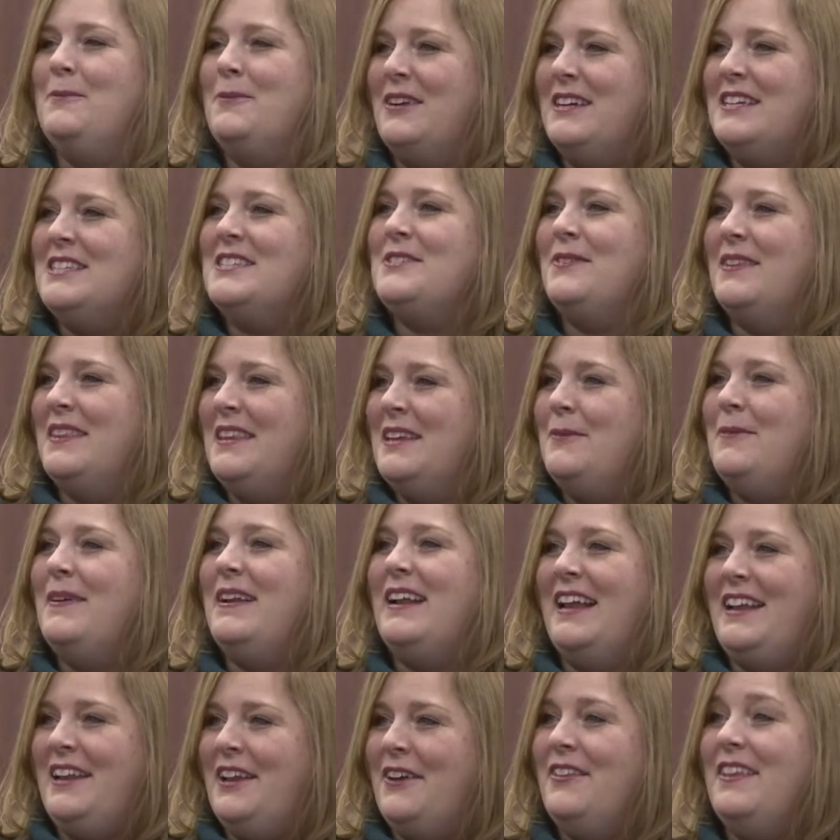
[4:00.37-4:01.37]
impressed with him, and
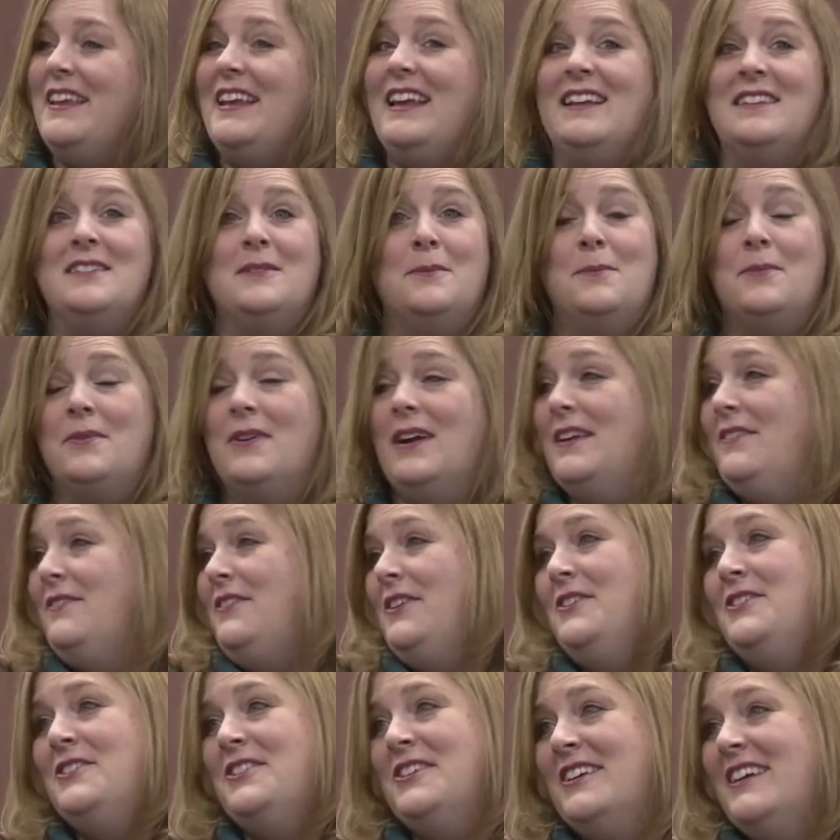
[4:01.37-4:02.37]
I know that he has a bright
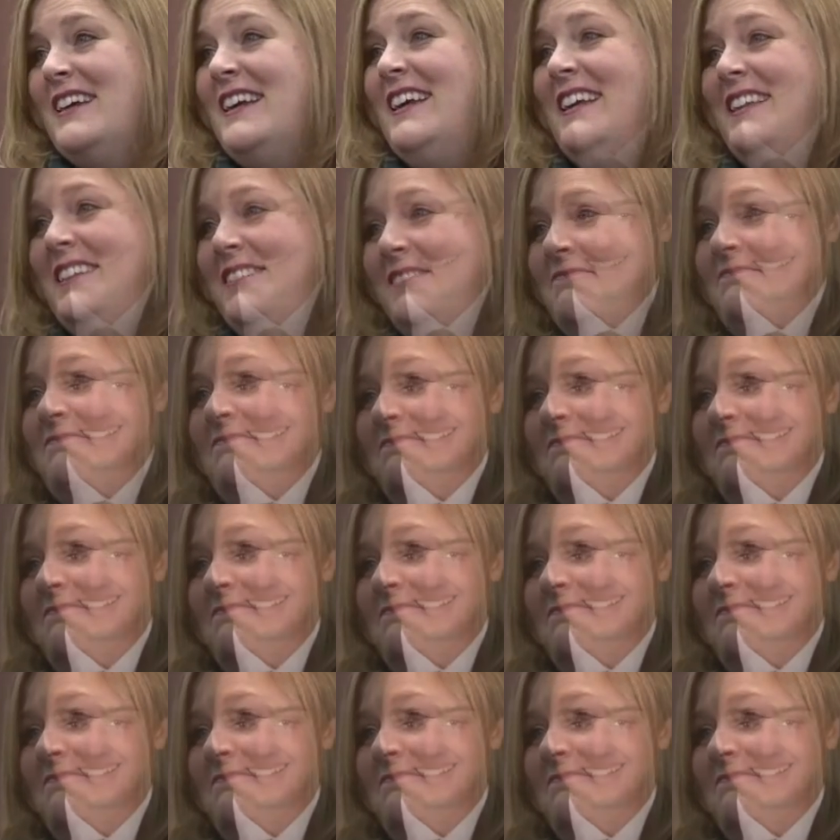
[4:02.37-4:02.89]
future ahead.